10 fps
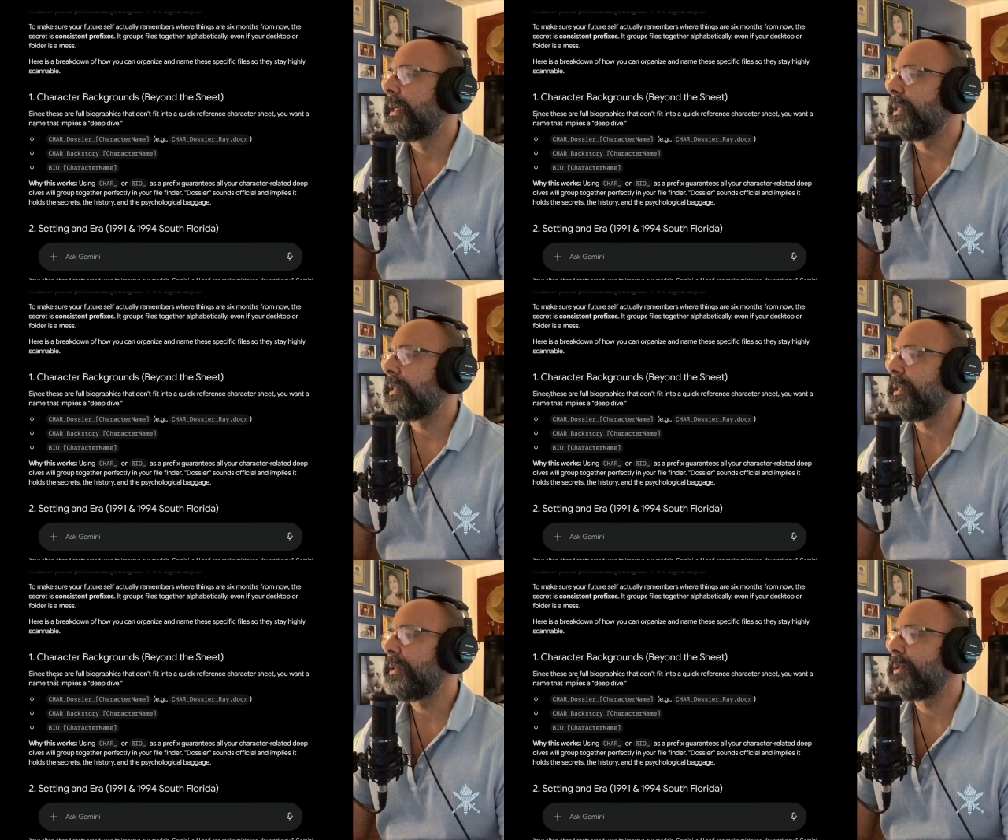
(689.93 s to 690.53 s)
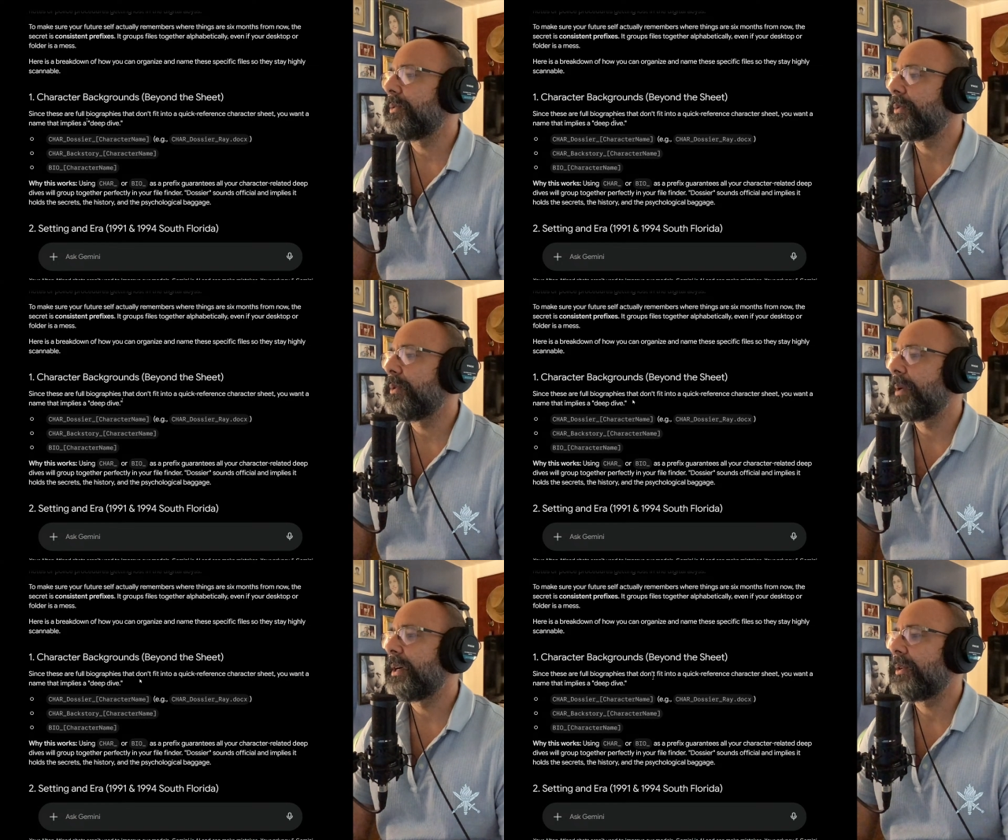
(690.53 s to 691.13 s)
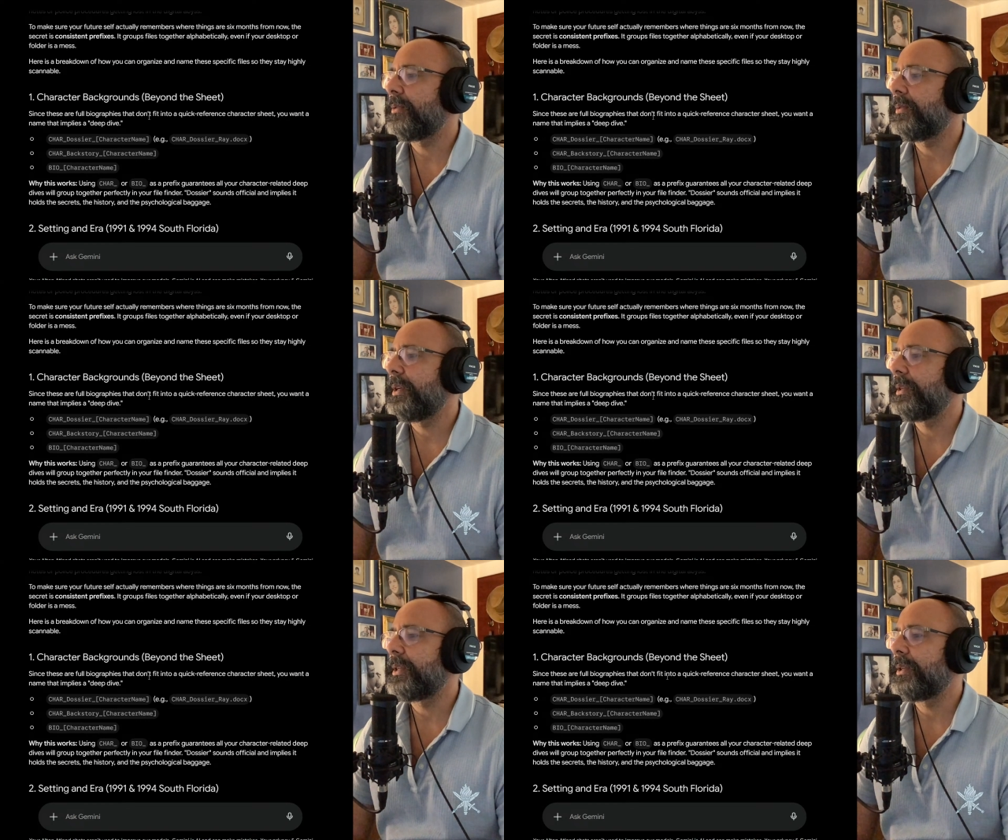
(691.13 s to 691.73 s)
Since these are full
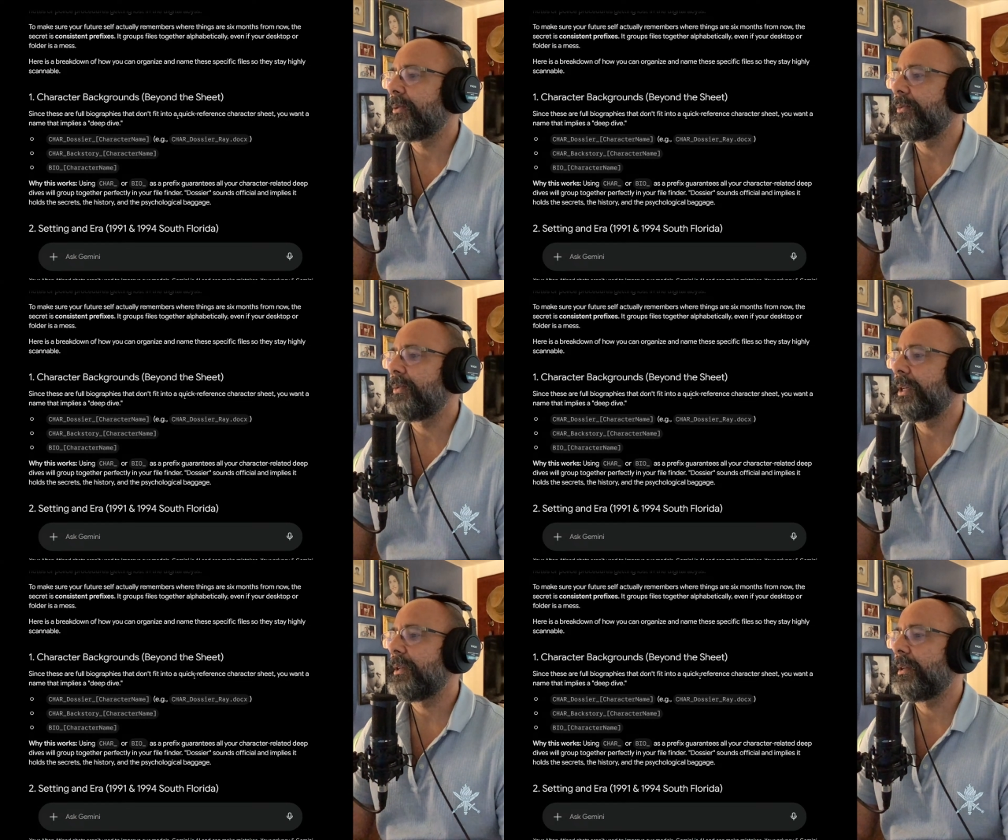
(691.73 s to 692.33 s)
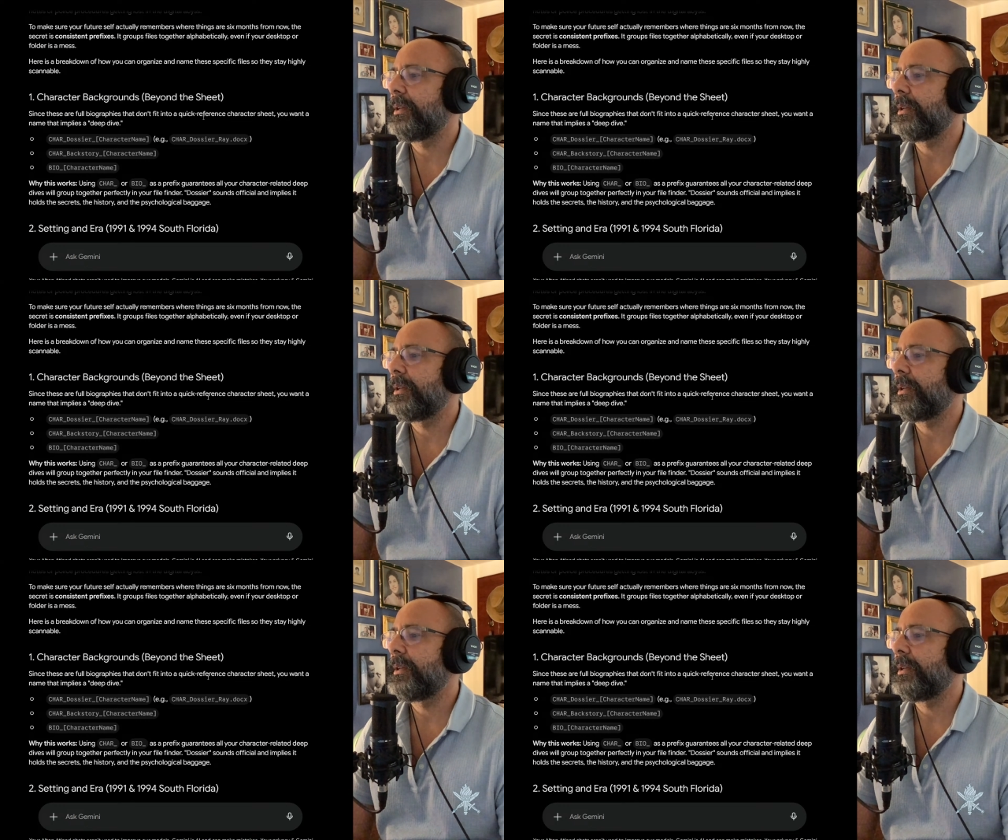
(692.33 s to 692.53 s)
biographies that don't fit.